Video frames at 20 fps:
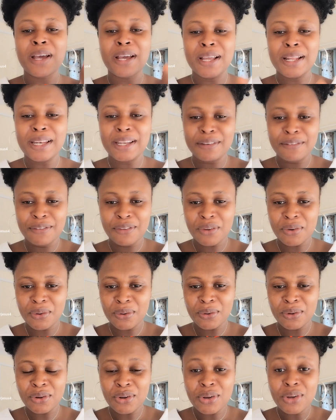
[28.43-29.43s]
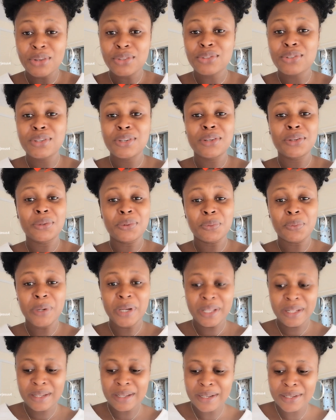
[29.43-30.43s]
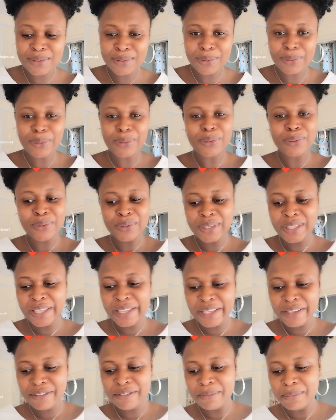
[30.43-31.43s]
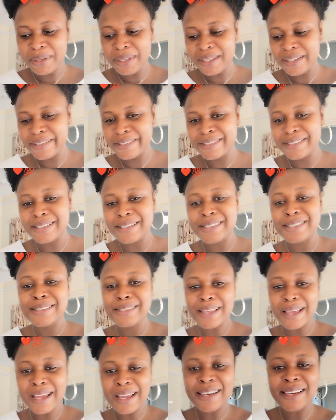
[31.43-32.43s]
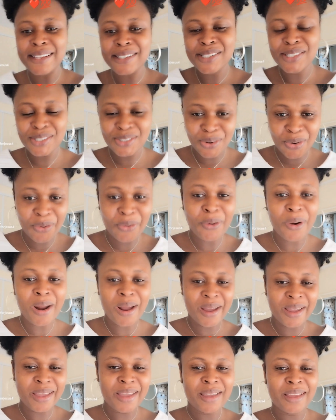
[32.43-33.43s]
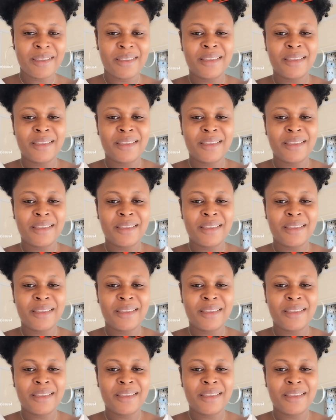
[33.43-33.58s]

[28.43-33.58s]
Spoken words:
I love you. Today, the word that the Lord gave me is the silent cry.